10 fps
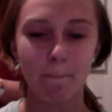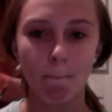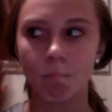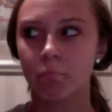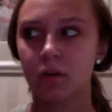
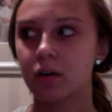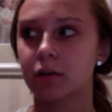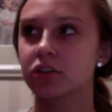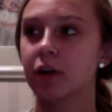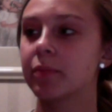concealer,
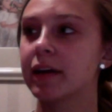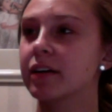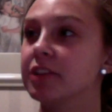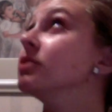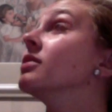and I'm
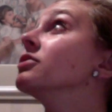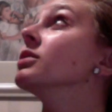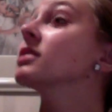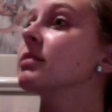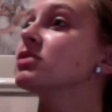using
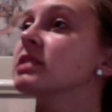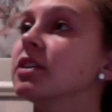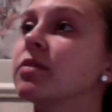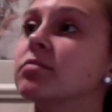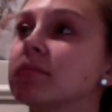
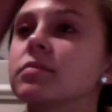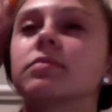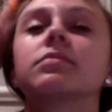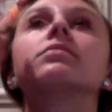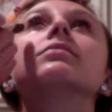Aveda
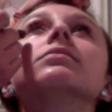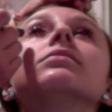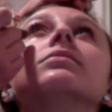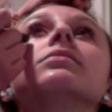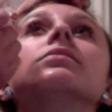Cream
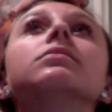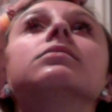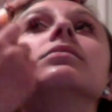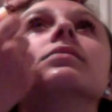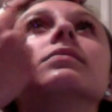Shade,
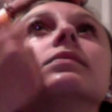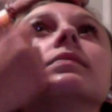and